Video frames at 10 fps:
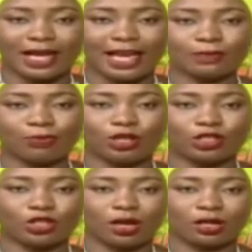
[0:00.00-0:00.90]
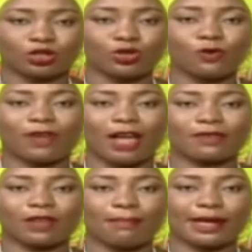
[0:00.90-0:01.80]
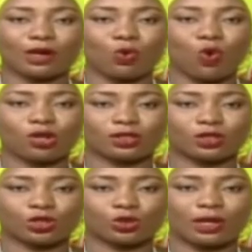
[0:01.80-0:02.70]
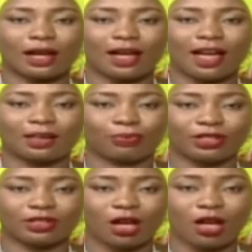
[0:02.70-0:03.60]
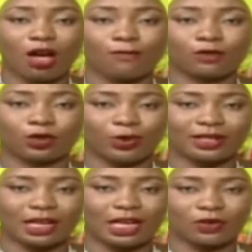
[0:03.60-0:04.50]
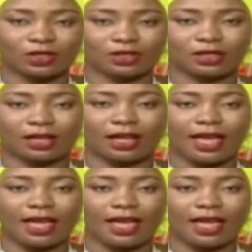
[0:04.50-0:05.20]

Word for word: 8.25 megawatts solar hybrid off-grid electricity